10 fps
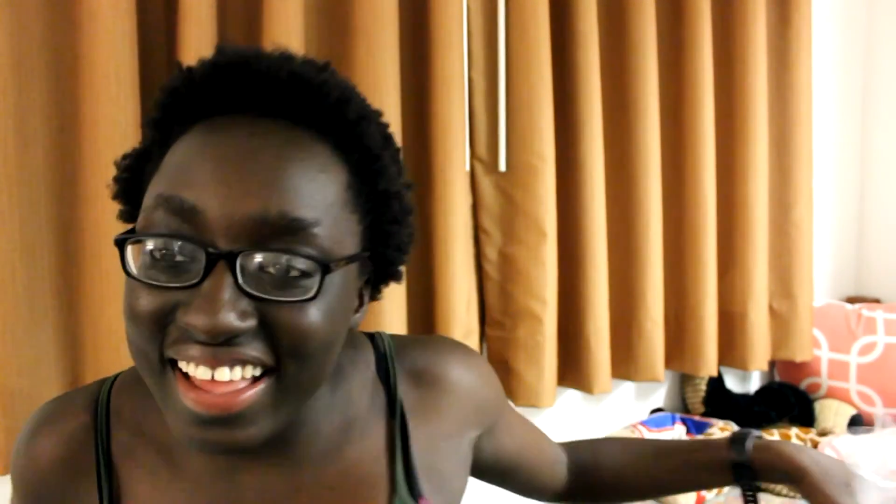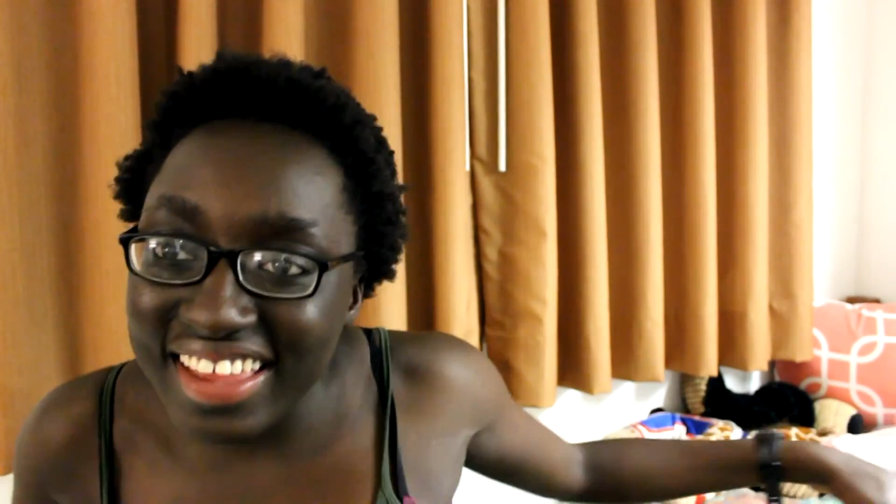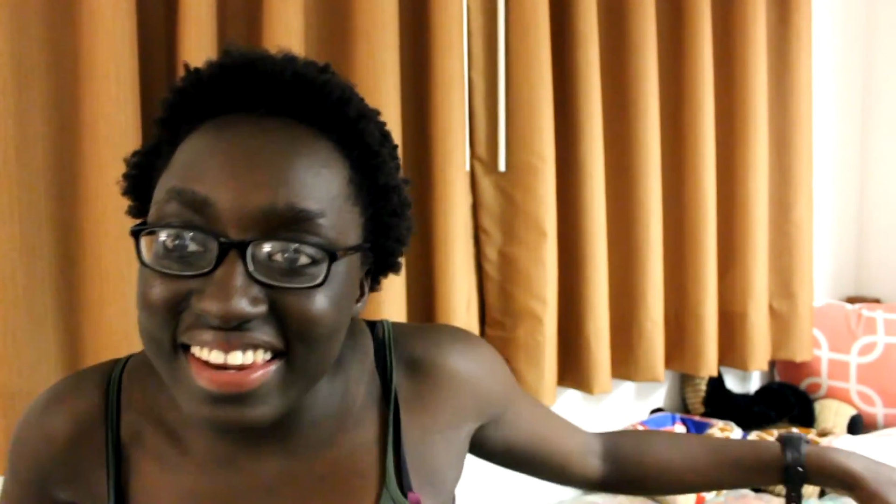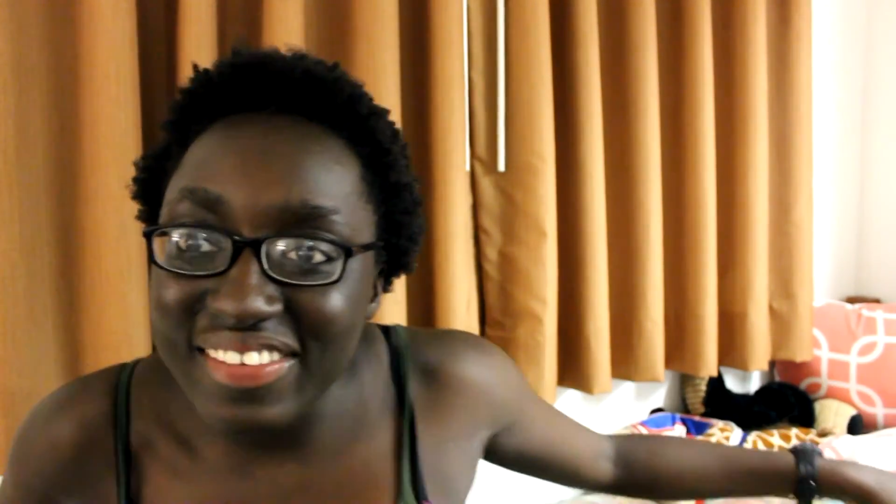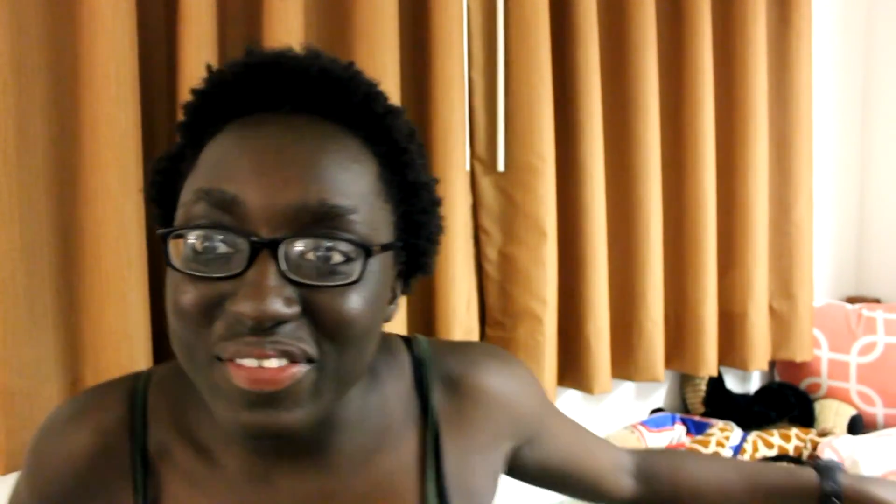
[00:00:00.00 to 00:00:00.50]

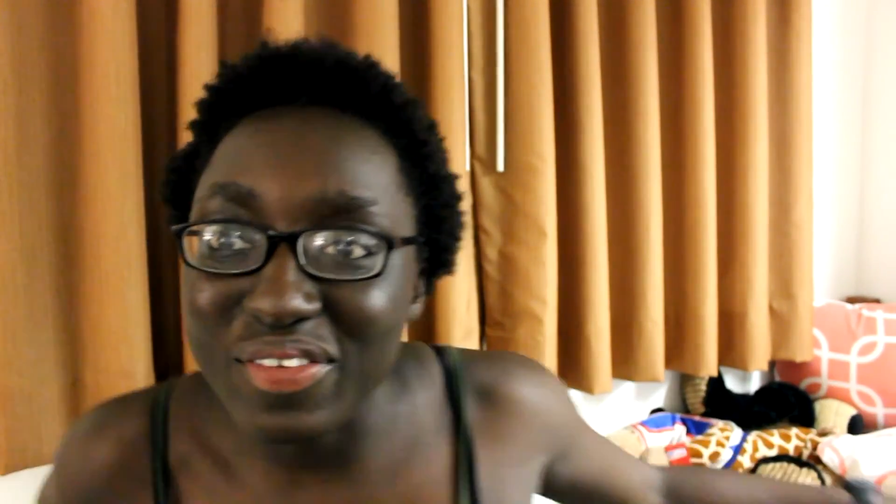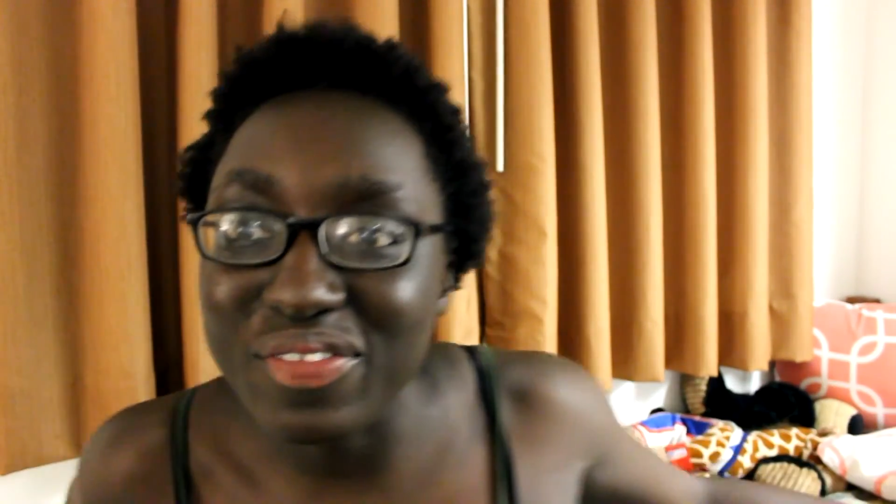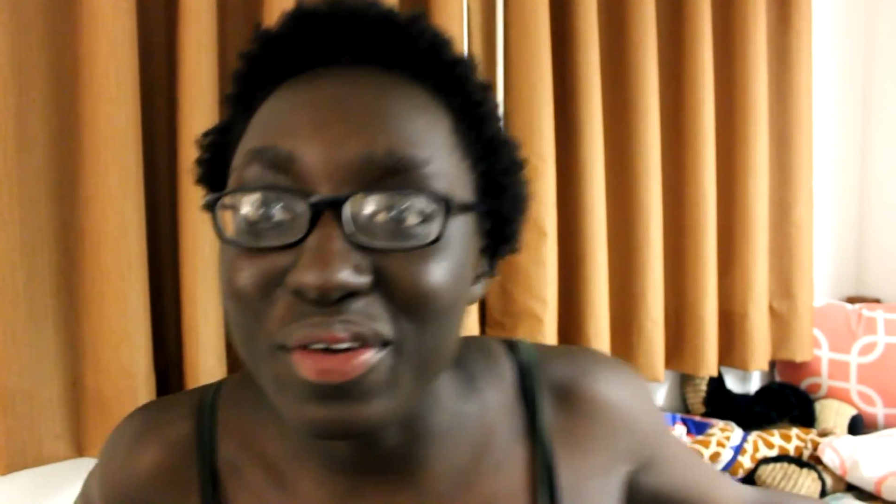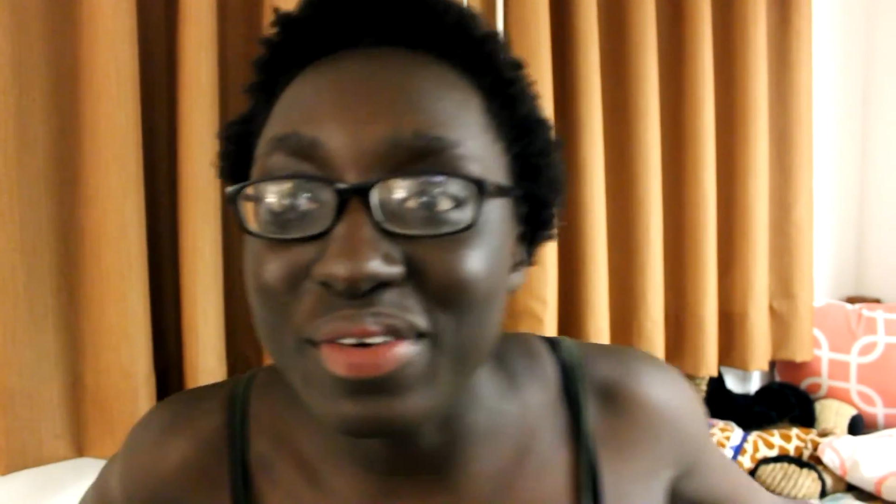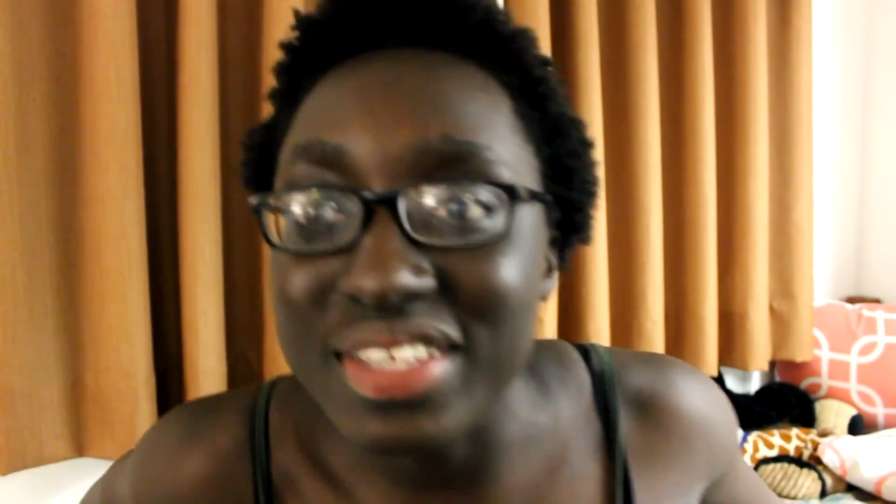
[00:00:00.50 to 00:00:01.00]
and if you've
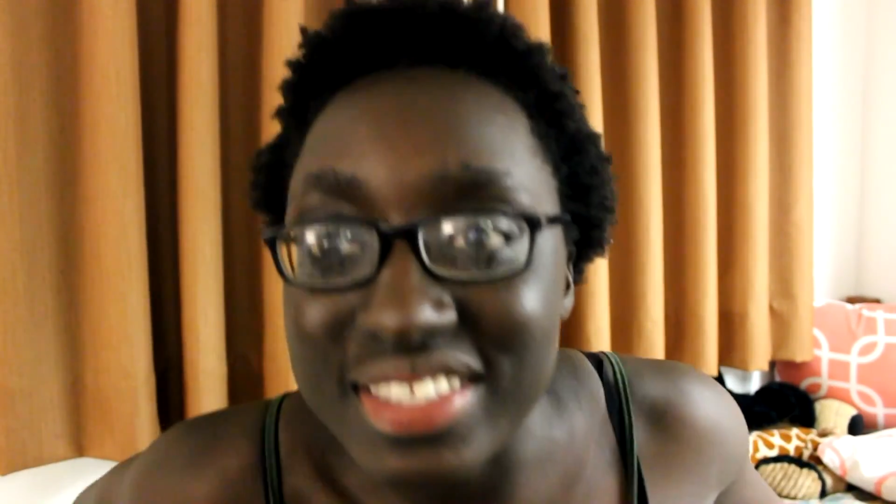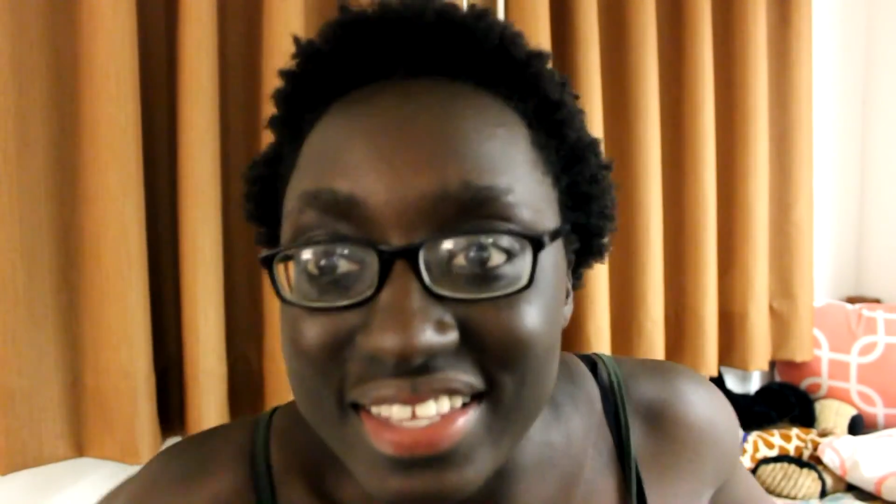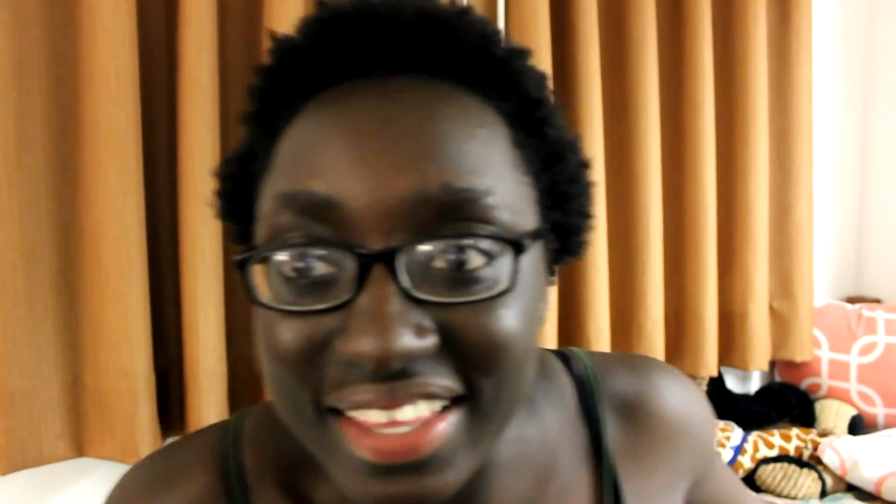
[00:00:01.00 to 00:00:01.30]
noticed the